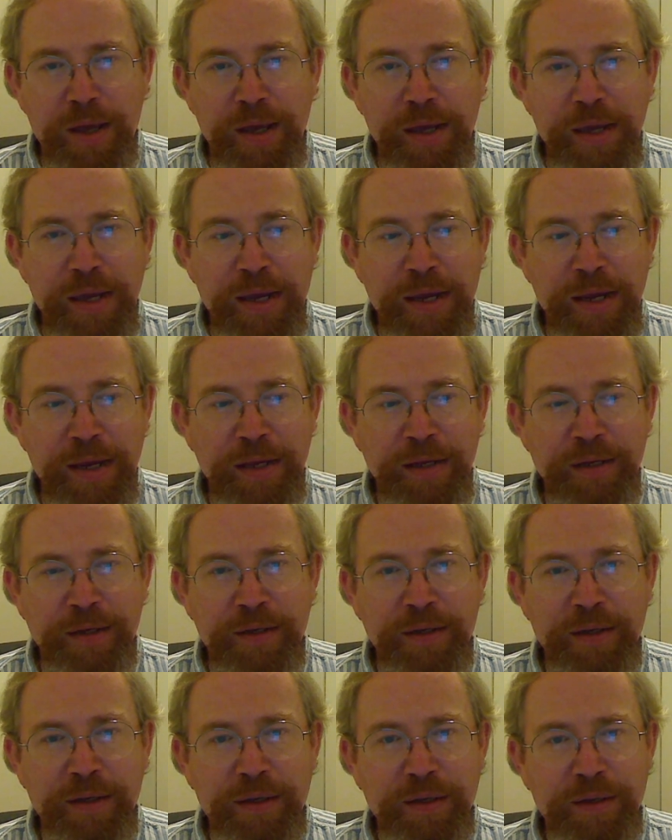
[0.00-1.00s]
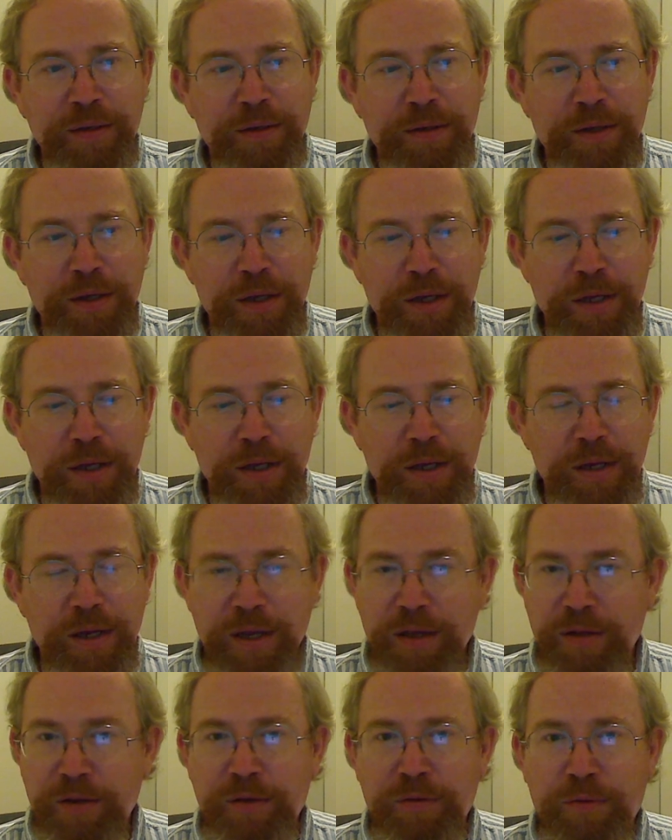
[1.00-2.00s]
And
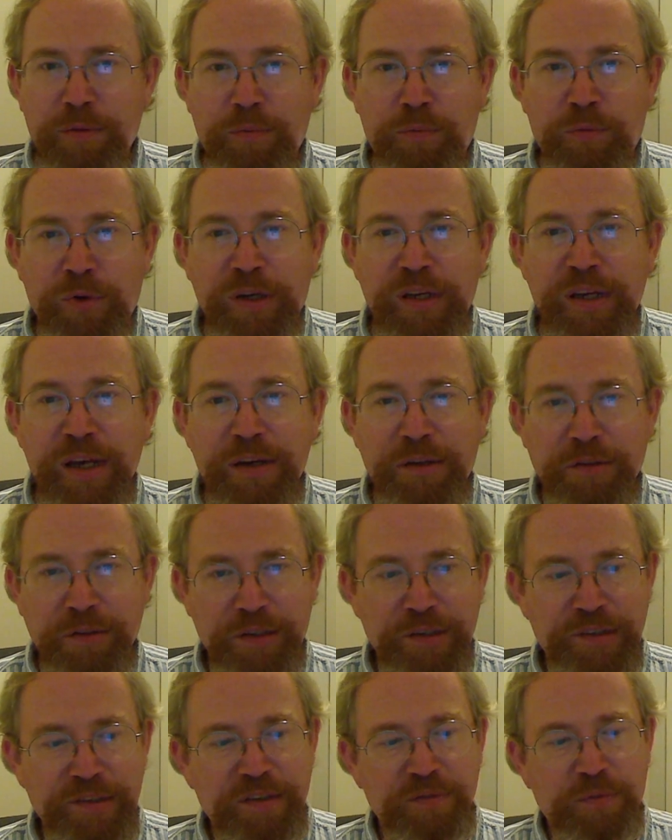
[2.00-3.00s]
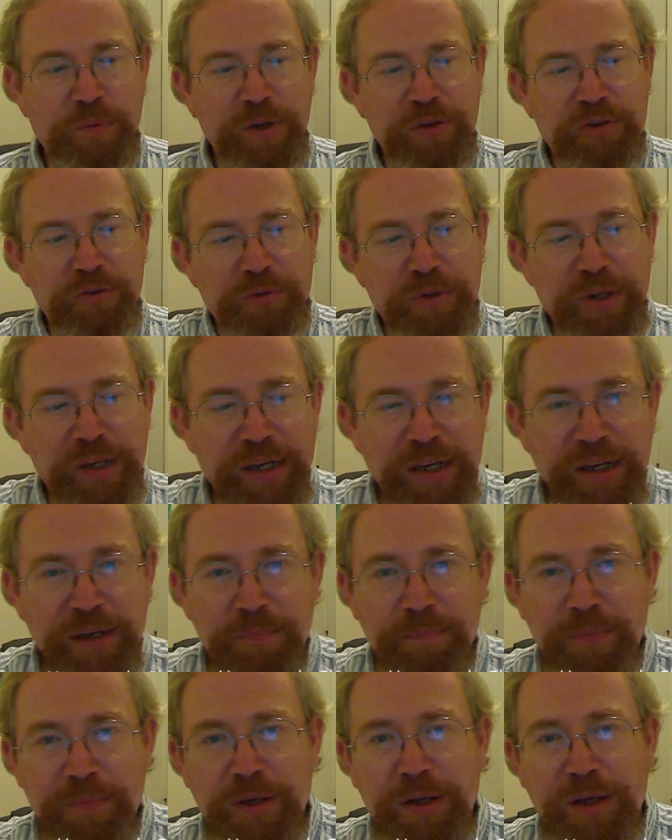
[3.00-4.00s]
I'll run down a list of what you need.
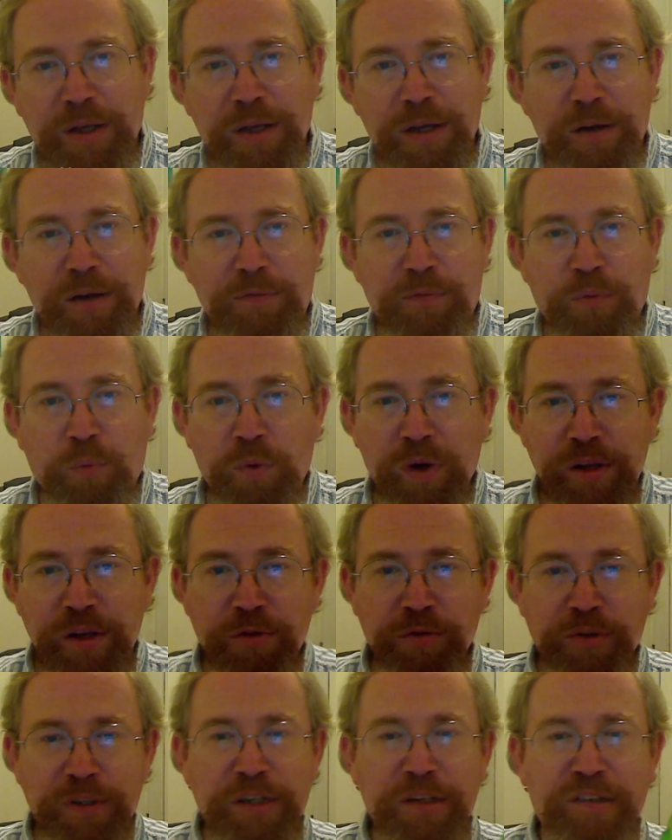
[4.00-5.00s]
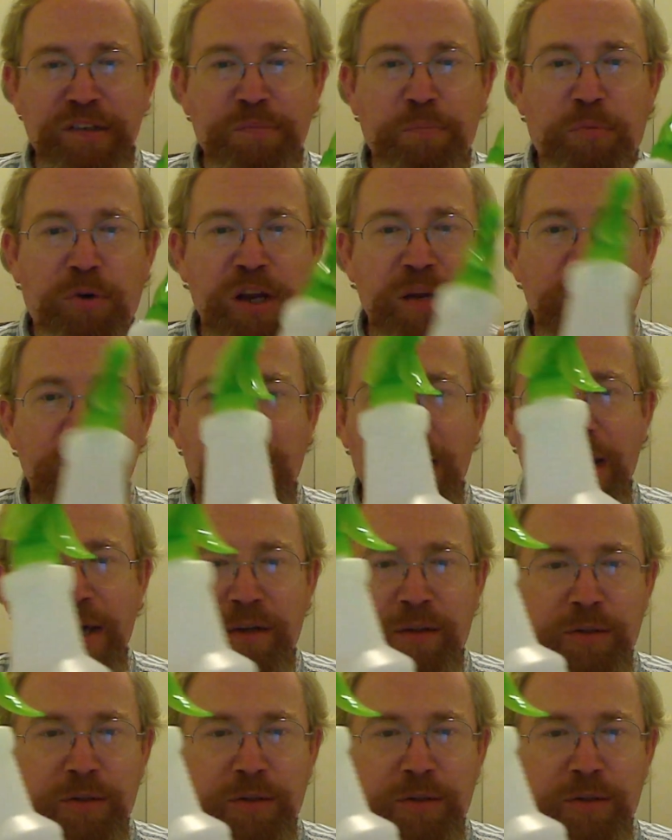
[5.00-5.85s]
For one, you'll need a spray bottle.